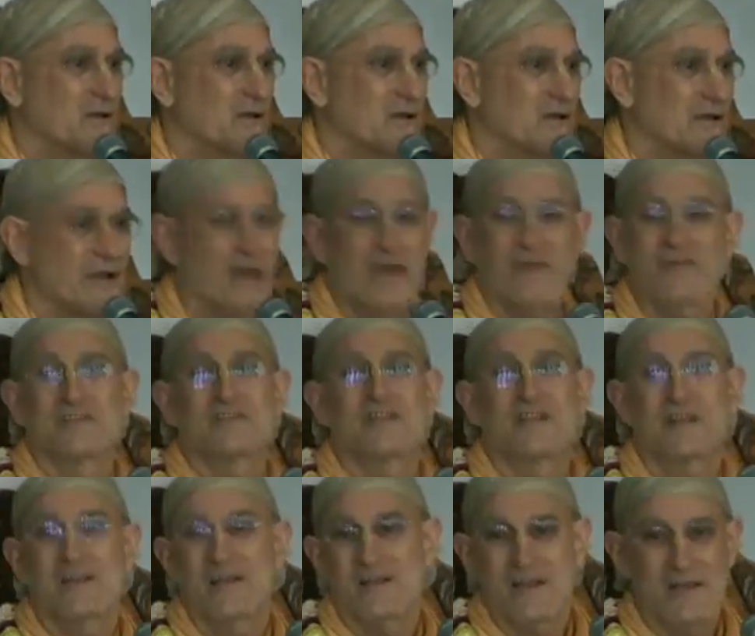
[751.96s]
Now,
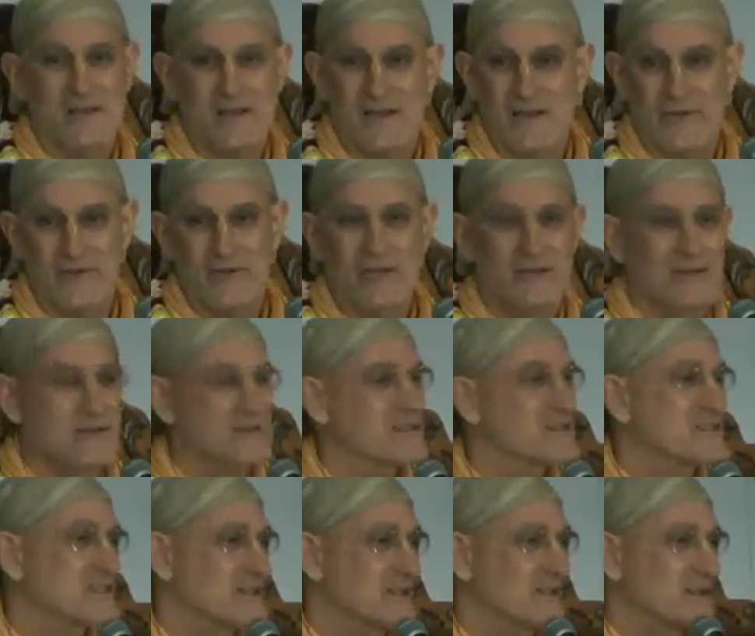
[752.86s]
is he giving,
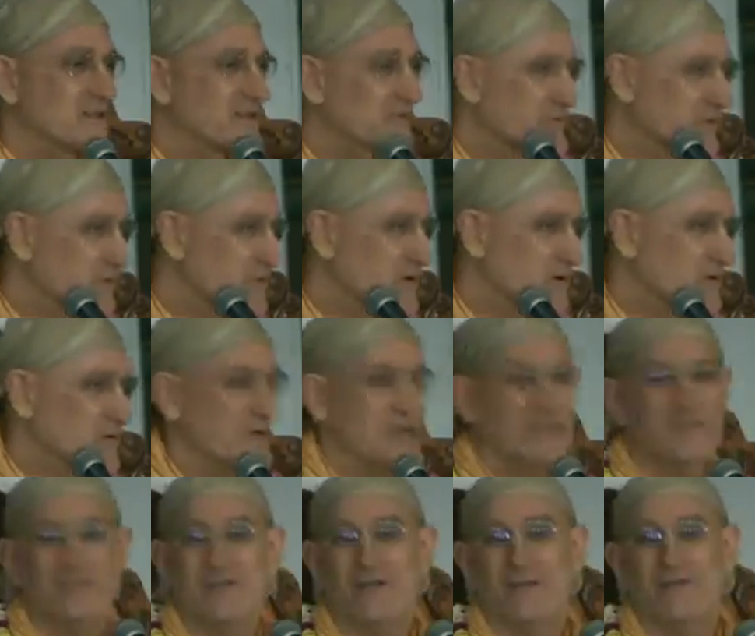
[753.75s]
stealing from the
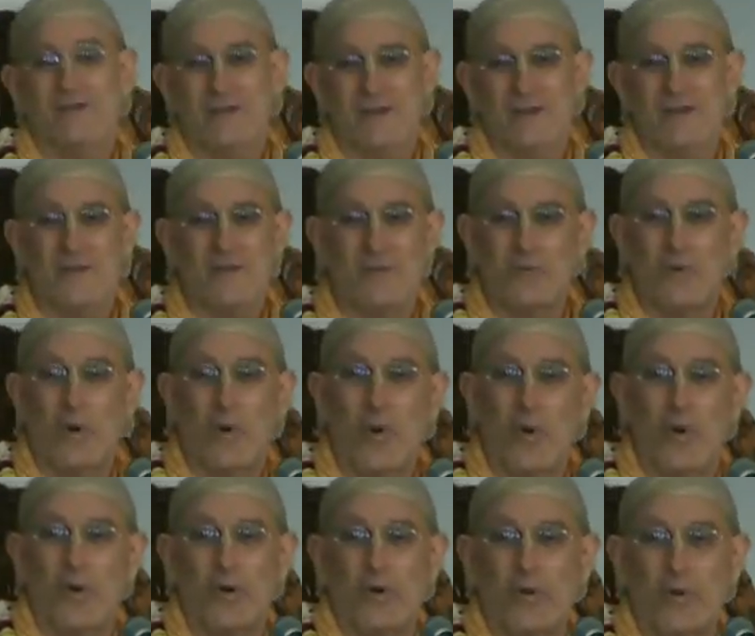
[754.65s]
rich, giving to the
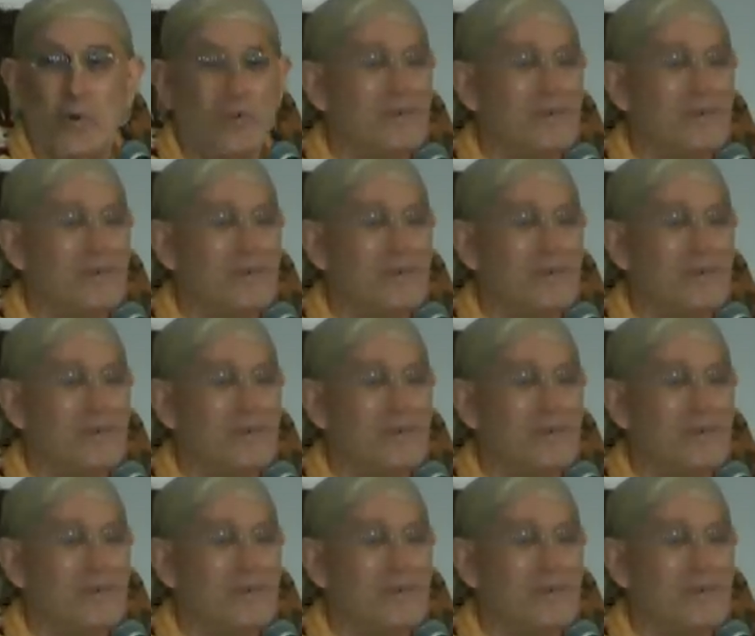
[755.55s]
poor?